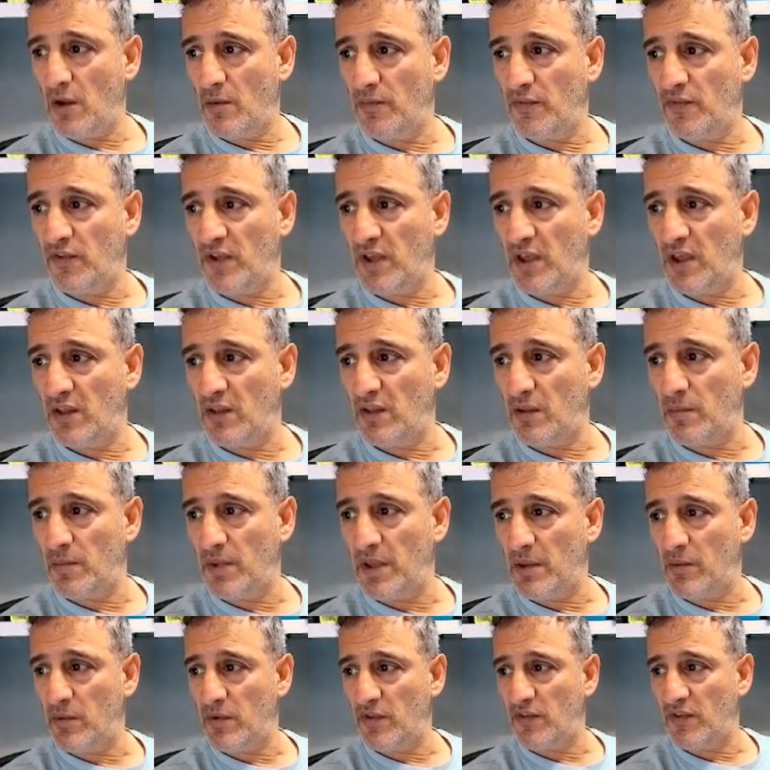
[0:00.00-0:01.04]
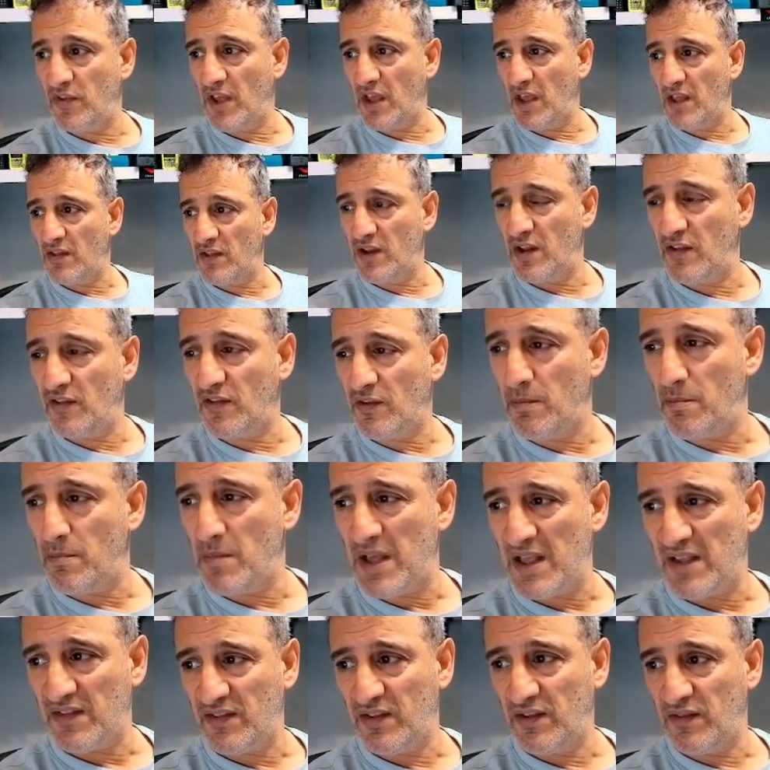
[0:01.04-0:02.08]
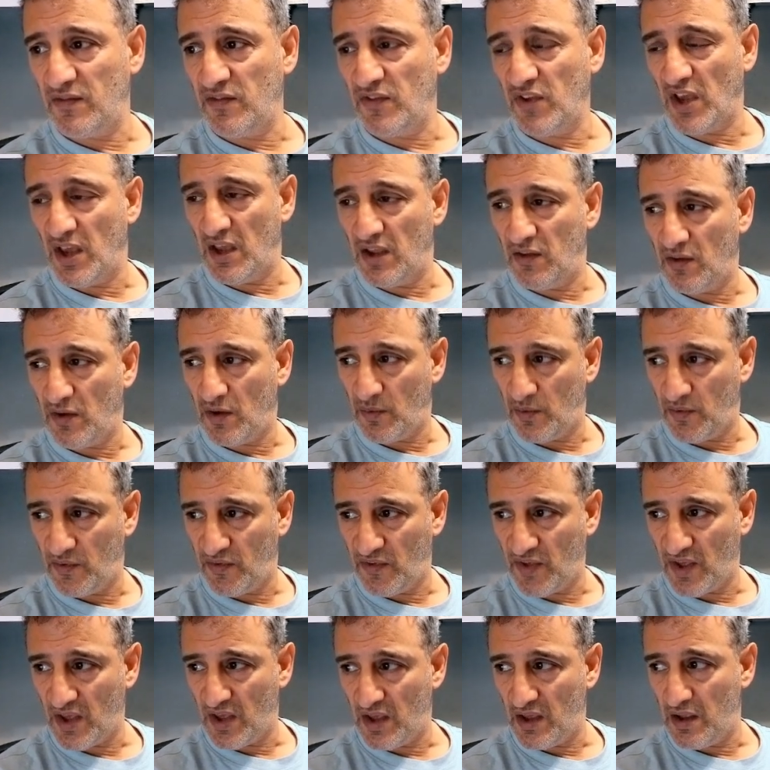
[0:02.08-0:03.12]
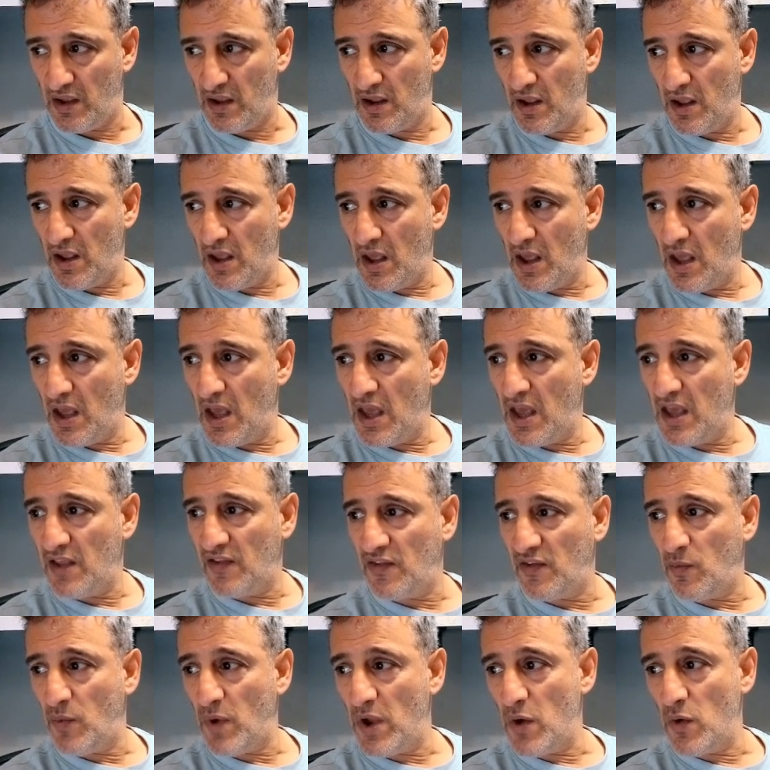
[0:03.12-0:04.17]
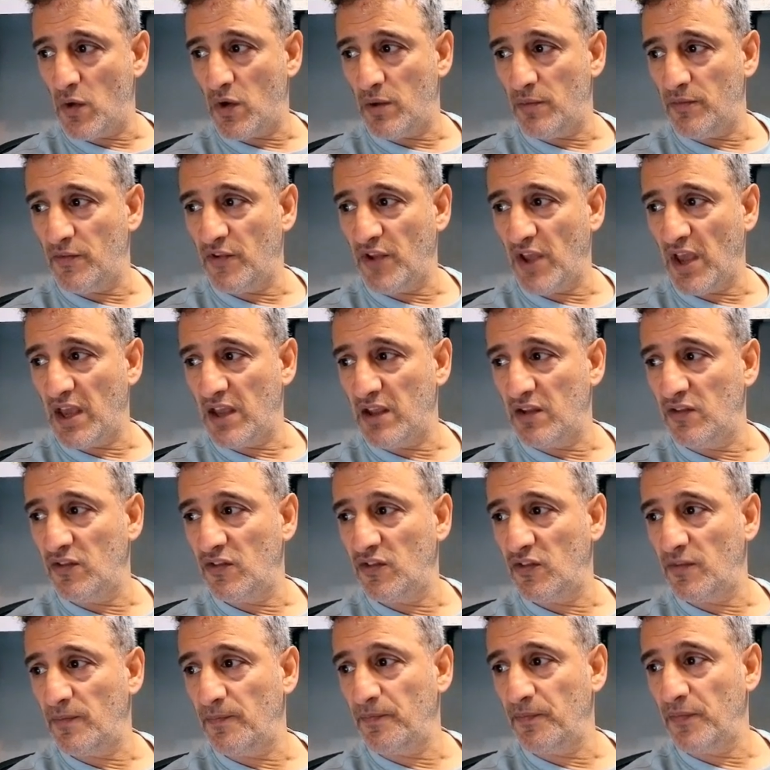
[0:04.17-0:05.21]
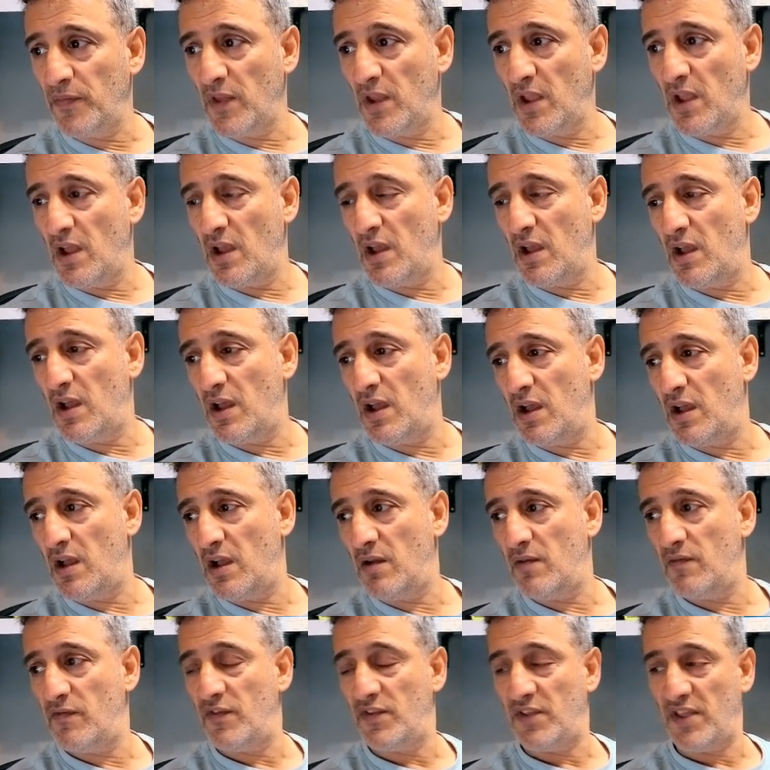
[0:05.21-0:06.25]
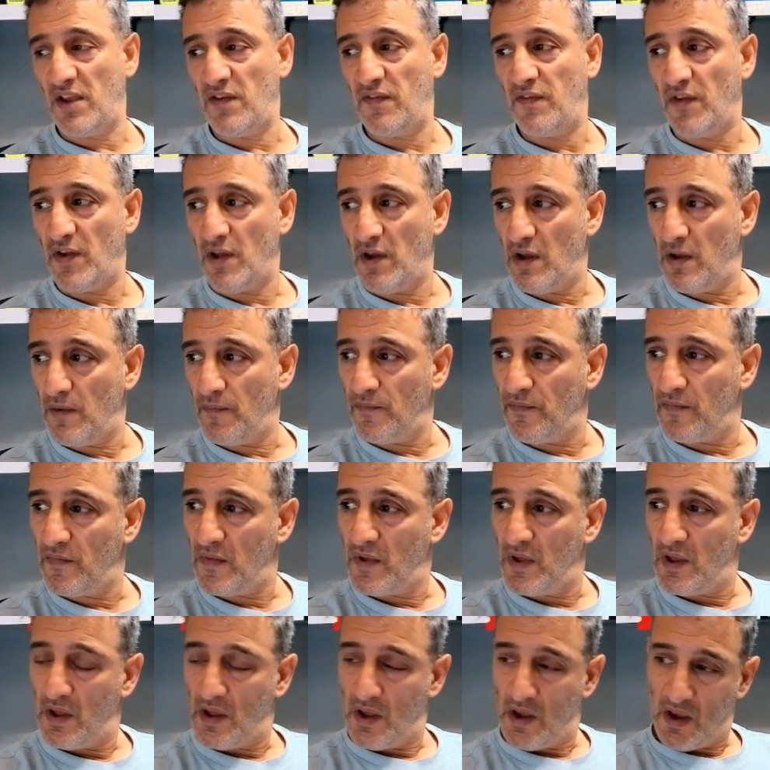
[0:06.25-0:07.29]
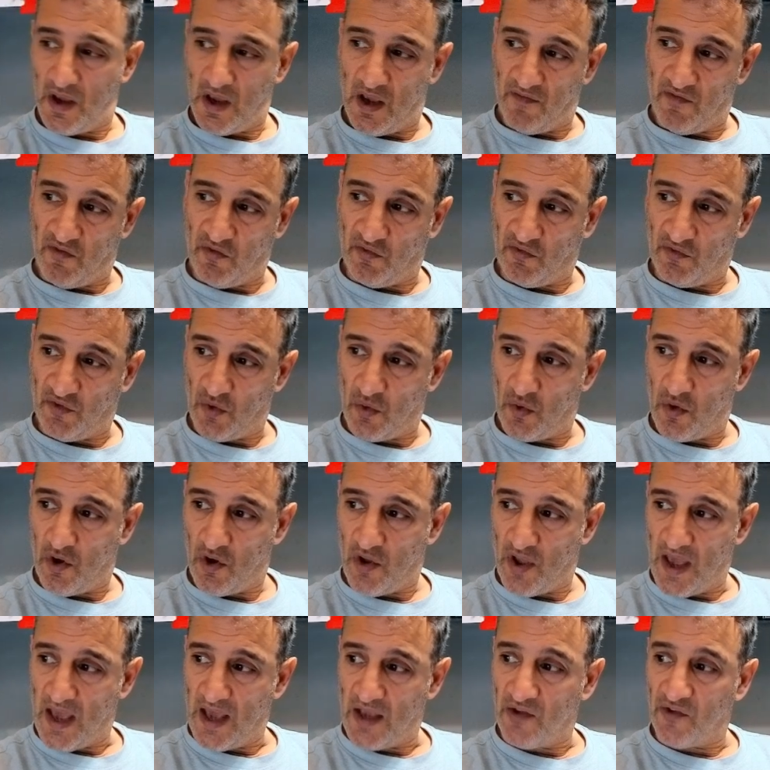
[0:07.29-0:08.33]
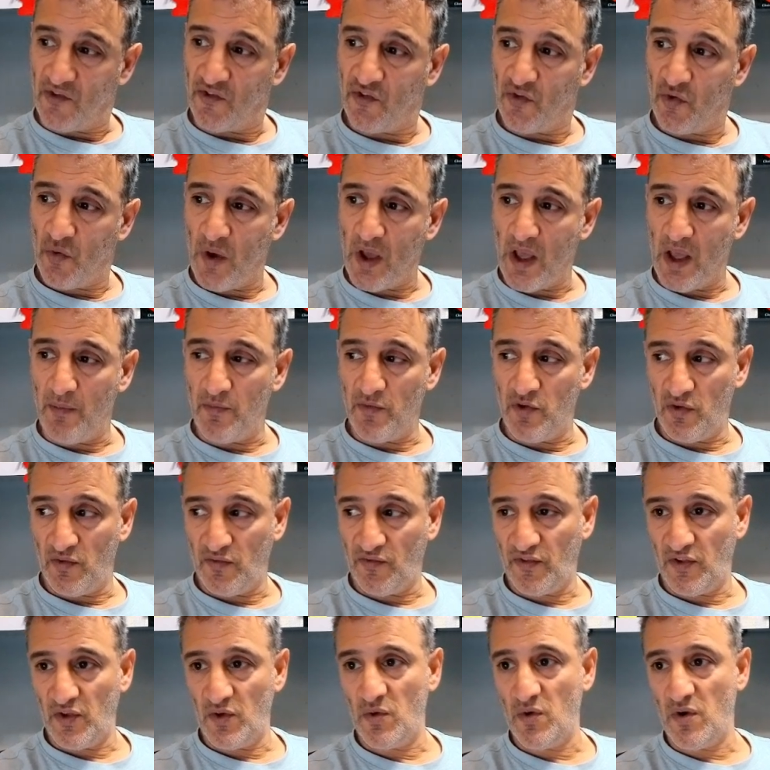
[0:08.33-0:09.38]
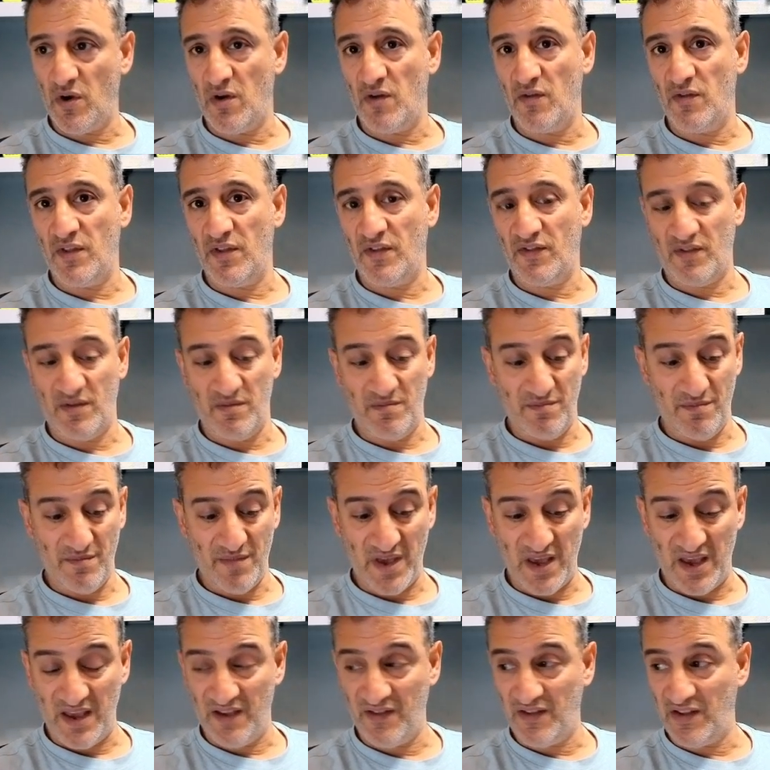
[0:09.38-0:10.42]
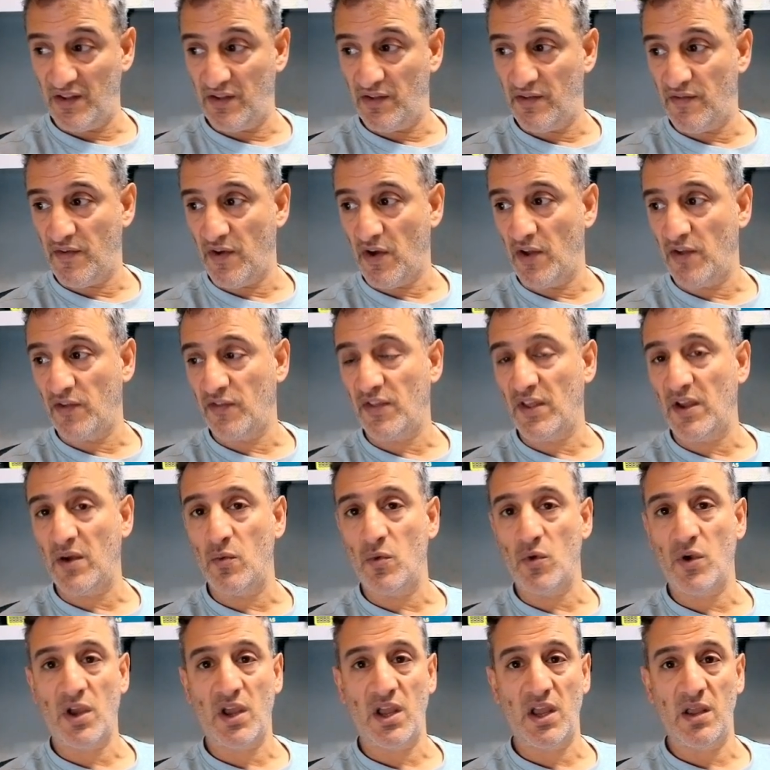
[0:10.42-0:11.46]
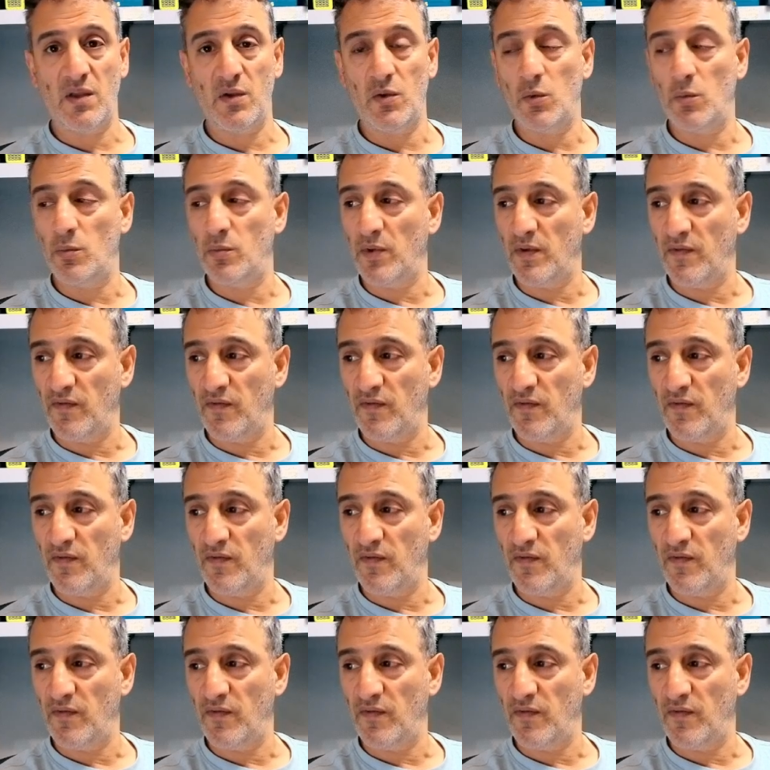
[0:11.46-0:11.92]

i'm seeing that people are saying that it's a massive change i would say it's a welcome change um, for definite if you've still got your H2M, you've still got this amazing device that will keep you.